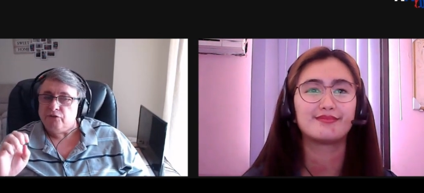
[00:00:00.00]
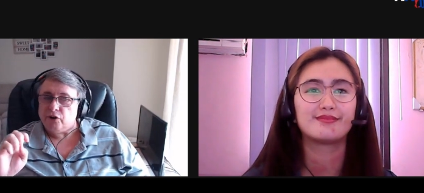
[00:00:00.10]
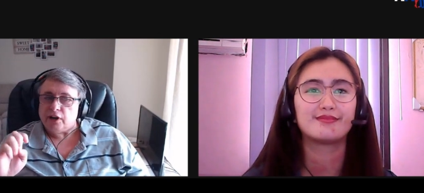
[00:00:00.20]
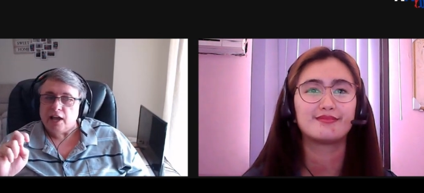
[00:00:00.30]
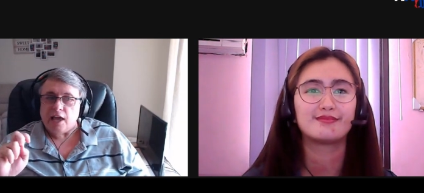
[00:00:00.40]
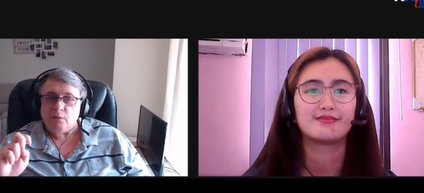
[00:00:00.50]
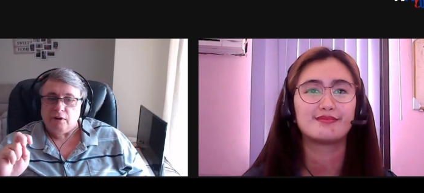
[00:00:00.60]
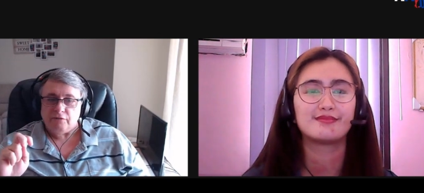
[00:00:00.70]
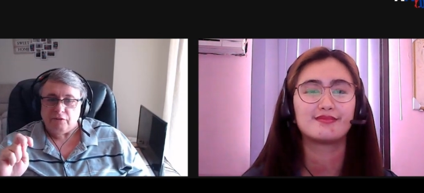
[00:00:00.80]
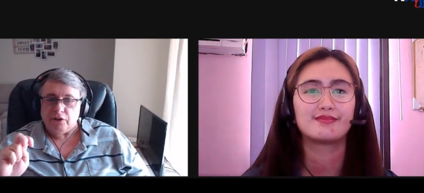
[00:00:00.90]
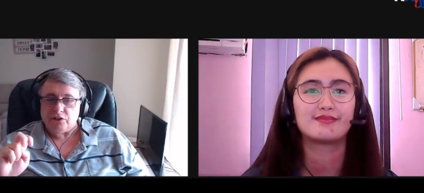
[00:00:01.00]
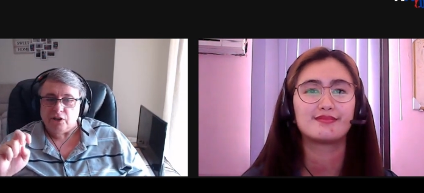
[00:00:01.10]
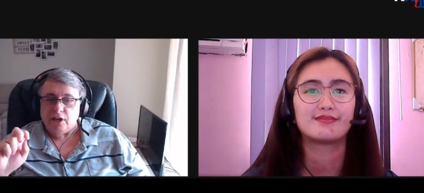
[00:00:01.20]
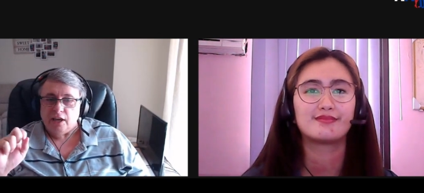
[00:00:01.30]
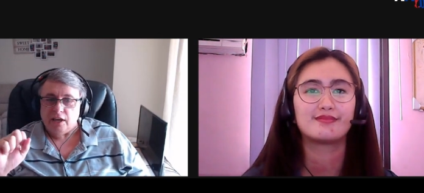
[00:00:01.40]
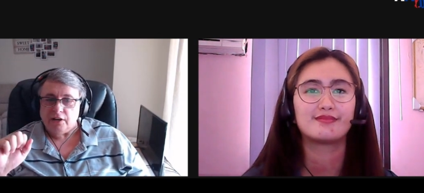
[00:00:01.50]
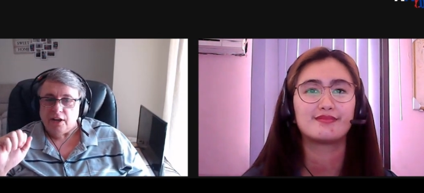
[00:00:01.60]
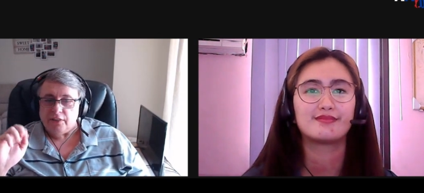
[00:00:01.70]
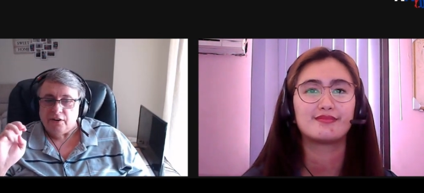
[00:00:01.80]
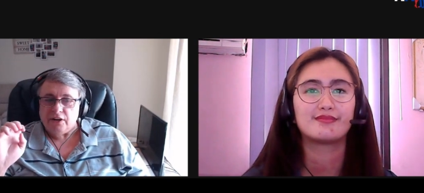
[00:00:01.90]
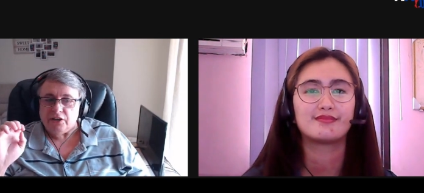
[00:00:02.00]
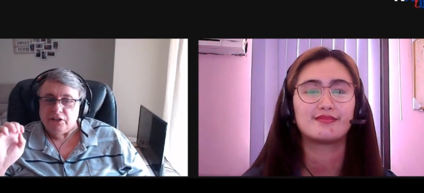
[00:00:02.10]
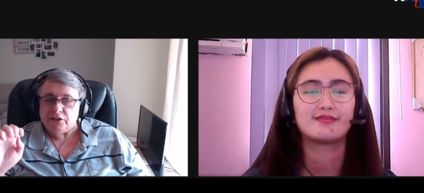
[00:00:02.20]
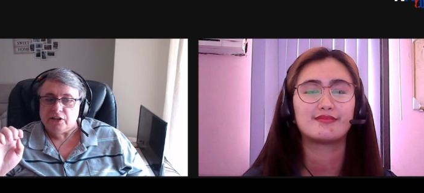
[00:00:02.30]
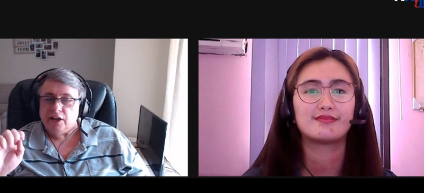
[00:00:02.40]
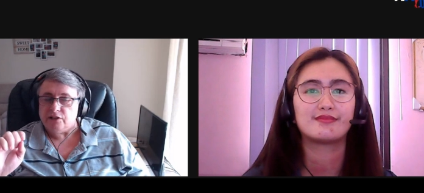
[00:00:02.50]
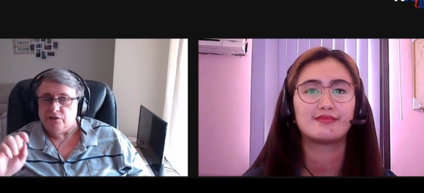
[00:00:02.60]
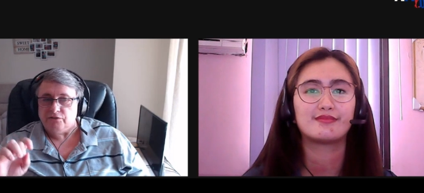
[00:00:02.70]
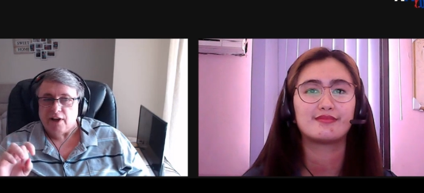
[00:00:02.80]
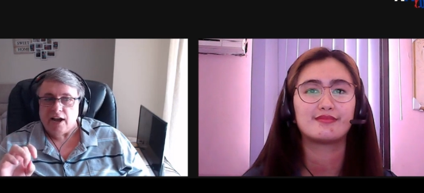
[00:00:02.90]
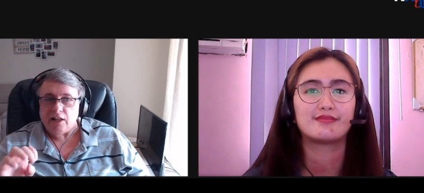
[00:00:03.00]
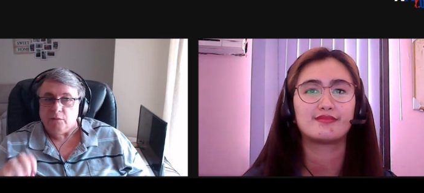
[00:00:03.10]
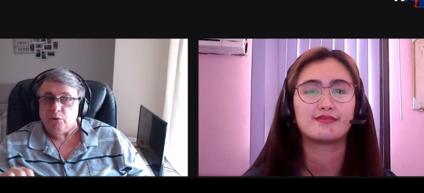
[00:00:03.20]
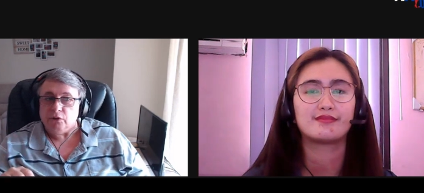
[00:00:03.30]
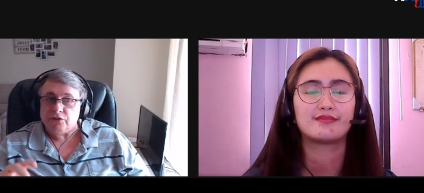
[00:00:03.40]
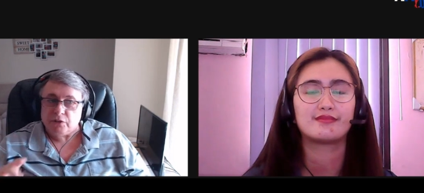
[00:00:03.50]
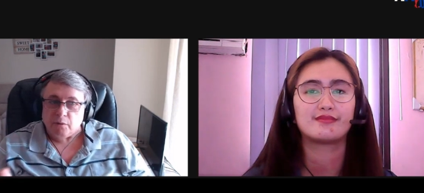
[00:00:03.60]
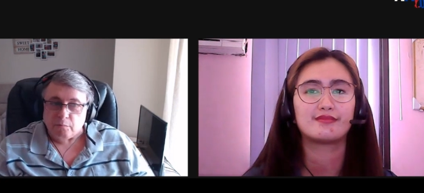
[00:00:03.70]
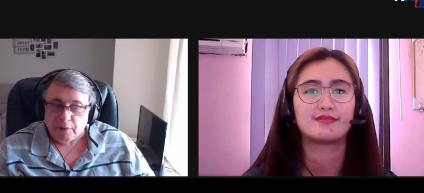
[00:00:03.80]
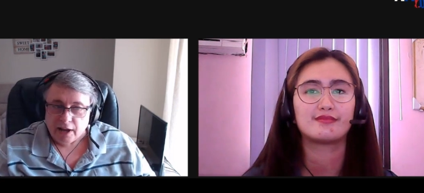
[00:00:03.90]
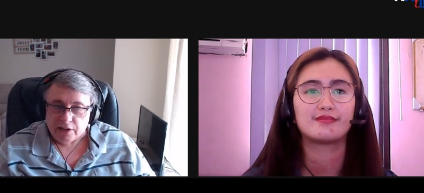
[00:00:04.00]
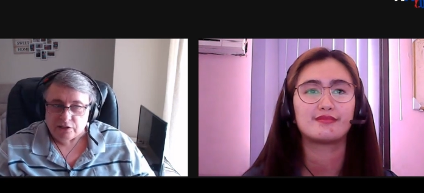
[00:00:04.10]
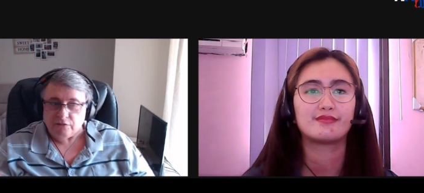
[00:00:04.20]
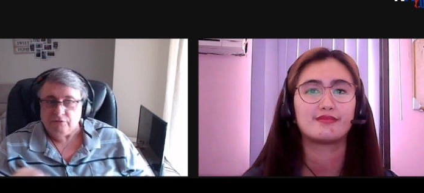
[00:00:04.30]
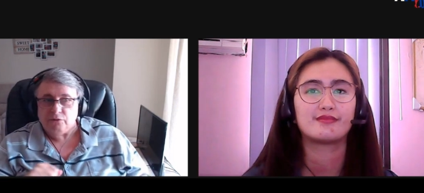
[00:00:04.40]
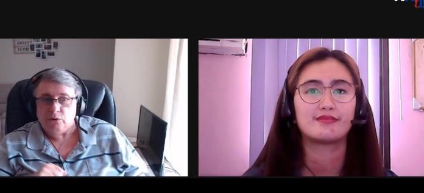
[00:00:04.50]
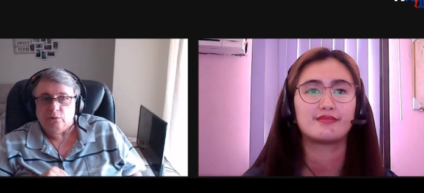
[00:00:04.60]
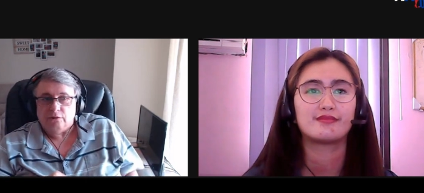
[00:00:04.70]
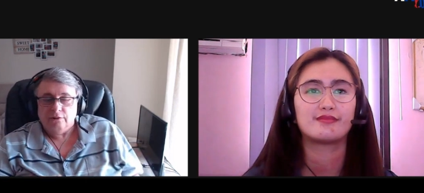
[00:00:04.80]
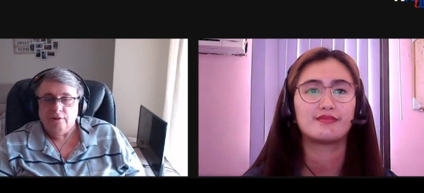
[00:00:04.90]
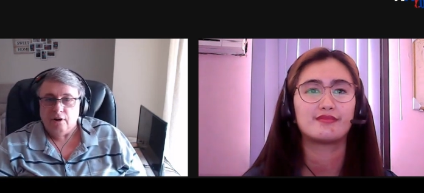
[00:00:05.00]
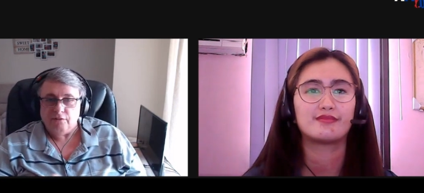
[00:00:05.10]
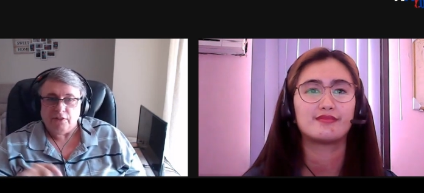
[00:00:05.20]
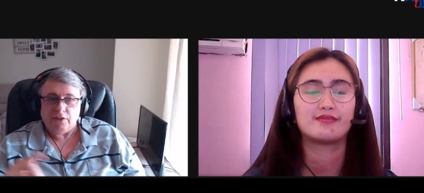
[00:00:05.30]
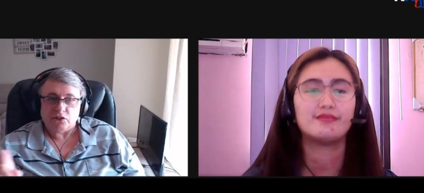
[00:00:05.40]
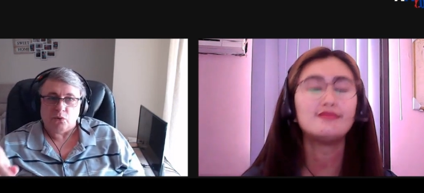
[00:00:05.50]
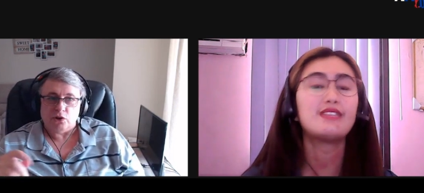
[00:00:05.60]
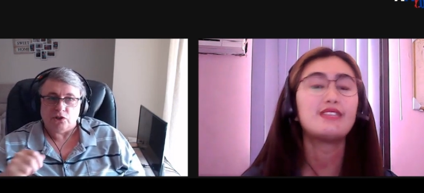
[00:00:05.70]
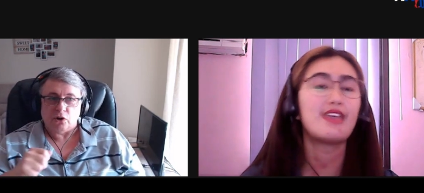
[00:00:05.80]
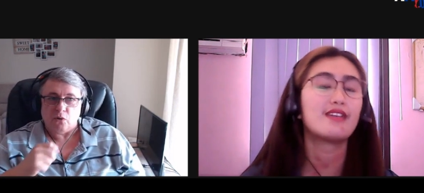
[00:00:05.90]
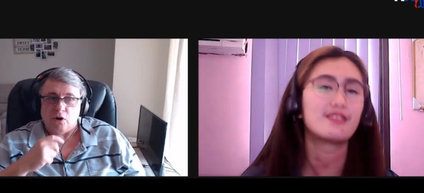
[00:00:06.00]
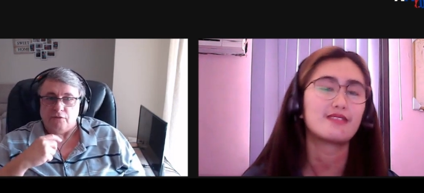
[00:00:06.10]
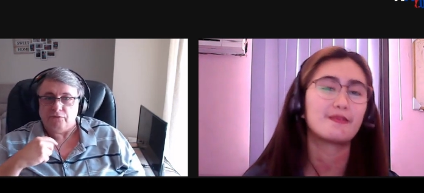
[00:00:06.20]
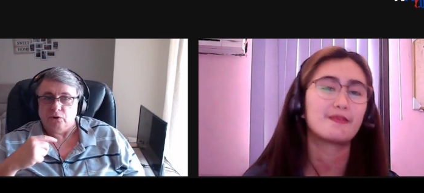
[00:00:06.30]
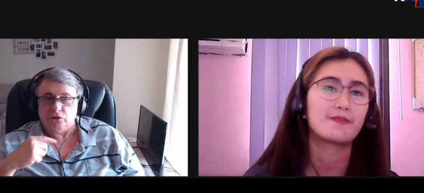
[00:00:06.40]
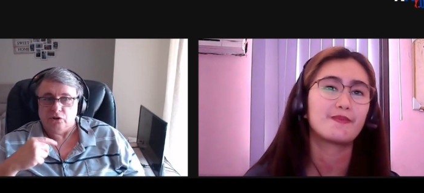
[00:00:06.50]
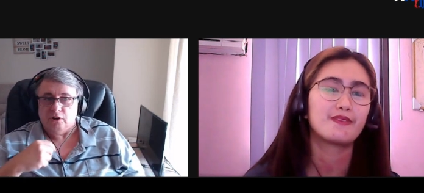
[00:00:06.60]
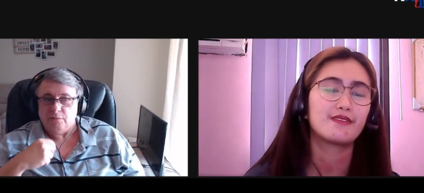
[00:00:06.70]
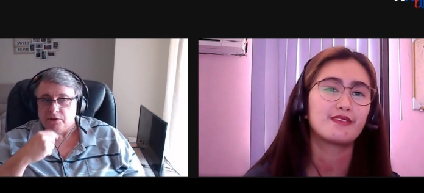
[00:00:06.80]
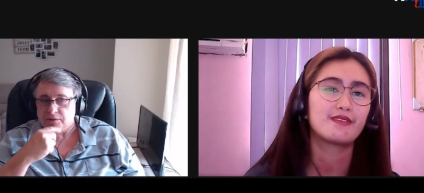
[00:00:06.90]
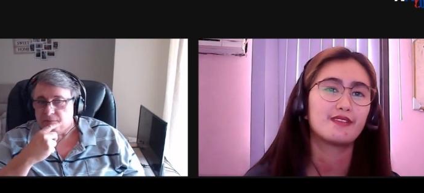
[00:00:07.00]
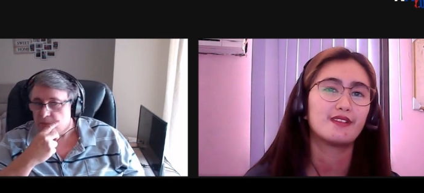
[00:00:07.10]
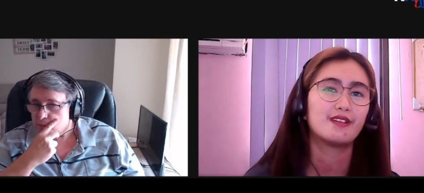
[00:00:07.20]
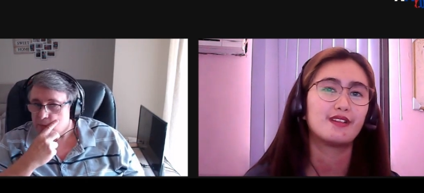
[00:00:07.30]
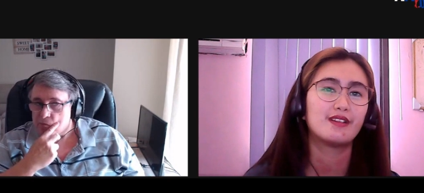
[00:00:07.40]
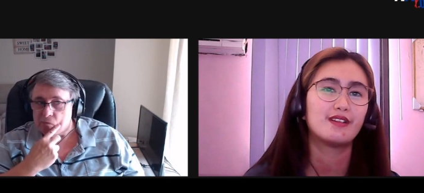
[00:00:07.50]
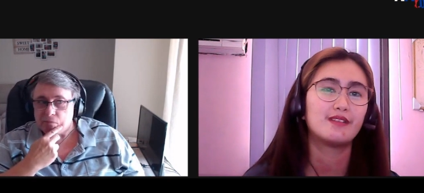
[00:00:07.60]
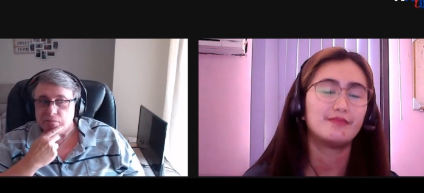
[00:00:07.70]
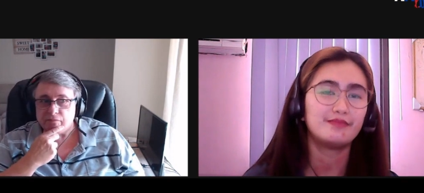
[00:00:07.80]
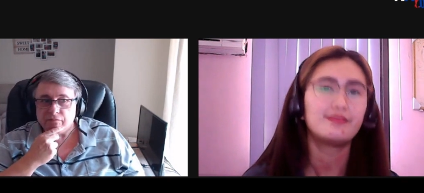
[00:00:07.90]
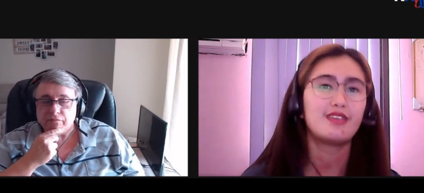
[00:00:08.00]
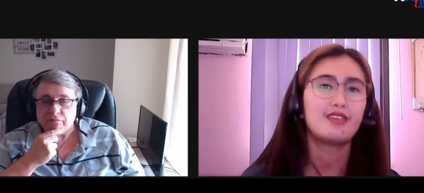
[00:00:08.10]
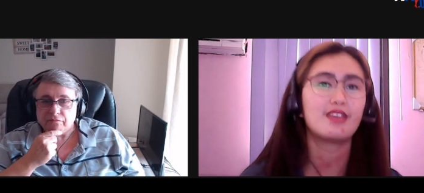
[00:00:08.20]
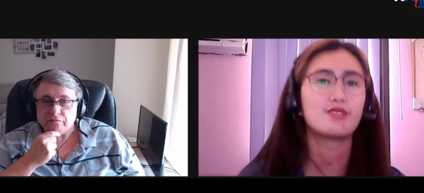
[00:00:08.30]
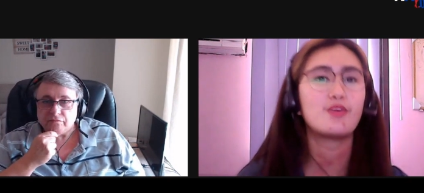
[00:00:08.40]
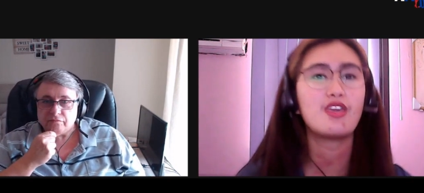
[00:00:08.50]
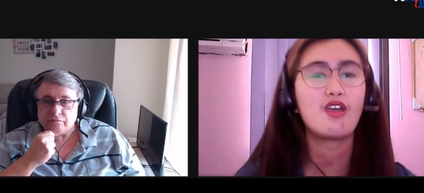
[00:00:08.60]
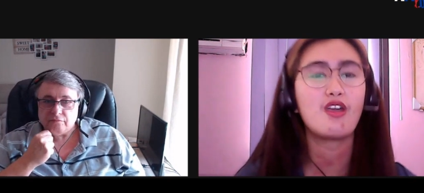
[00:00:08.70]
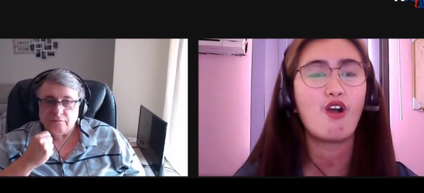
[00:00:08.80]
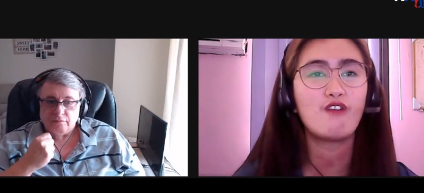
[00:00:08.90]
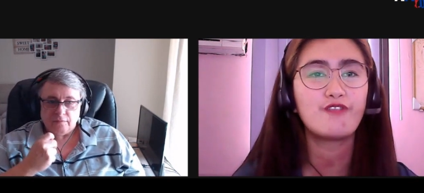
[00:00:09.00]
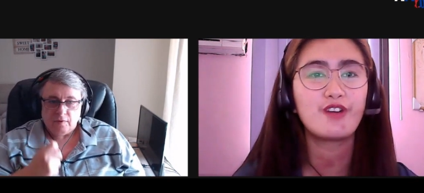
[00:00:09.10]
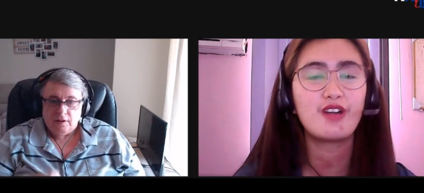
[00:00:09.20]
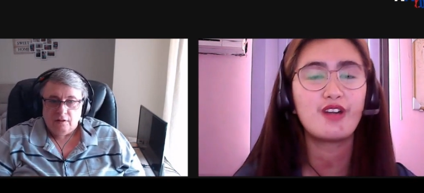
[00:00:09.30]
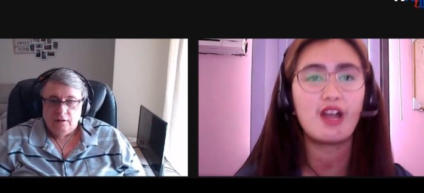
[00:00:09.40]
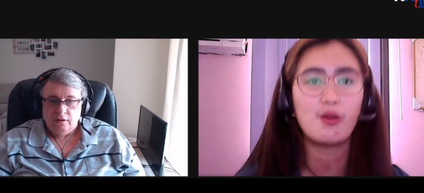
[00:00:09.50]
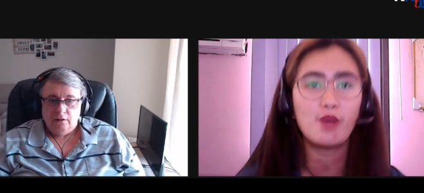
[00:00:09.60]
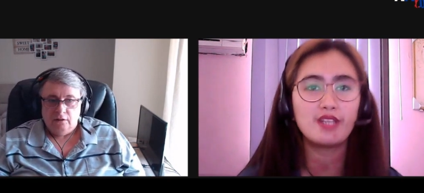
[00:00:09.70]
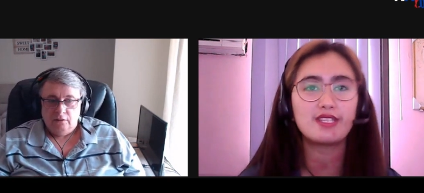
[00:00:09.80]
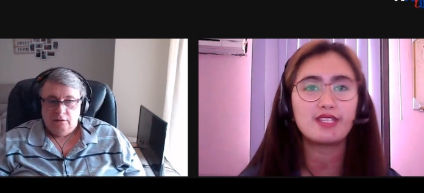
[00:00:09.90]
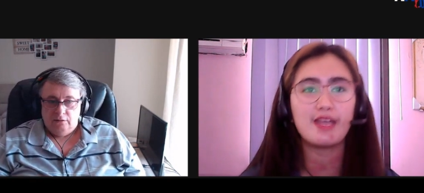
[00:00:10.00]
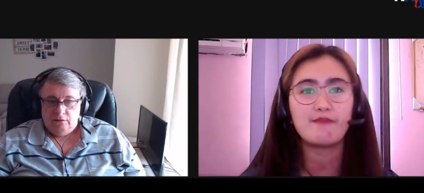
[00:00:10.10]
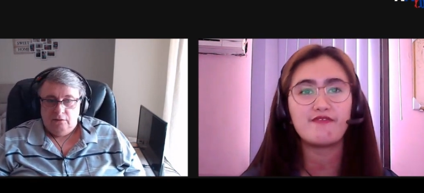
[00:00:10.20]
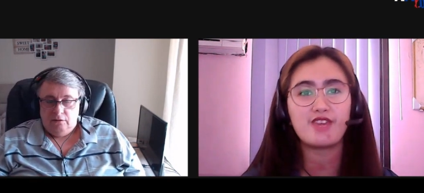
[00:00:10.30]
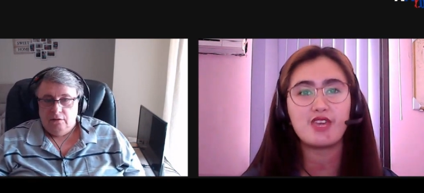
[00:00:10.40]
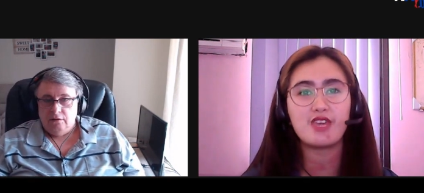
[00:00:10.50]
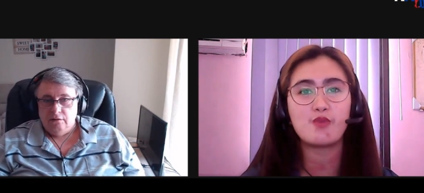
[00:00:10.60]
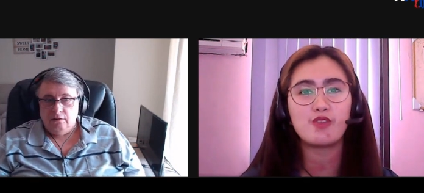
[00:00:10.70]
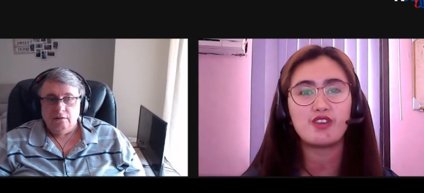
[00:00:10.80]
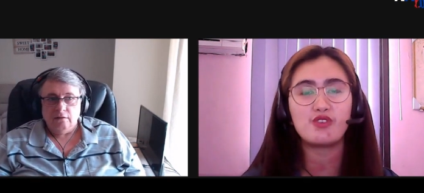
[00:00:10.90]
Speaker 1: for a K-1 visa, and are there any discounts available if someone pays in full? I've had
Speaker 2: this question quite a few times. Yes, we offer a one-time fee with a